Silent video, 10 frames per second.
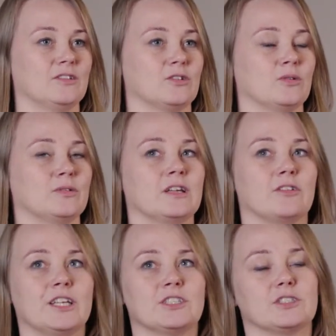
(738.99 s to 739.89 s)
So the
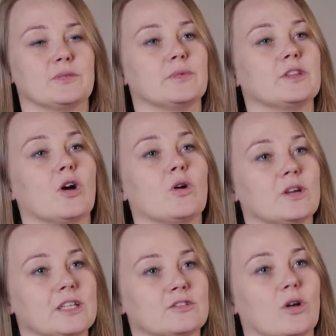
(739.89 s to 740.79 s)
relationship with your
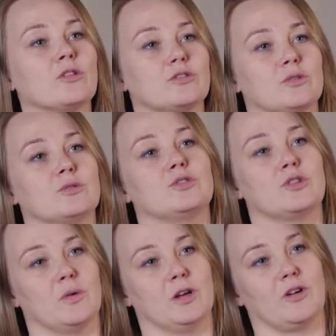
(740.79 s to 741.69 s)
colleagues also
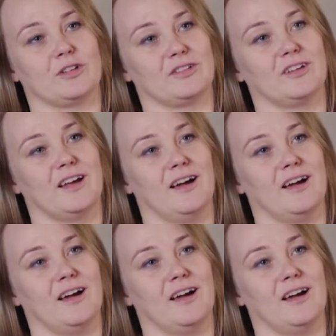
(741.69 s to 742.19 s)
show a lot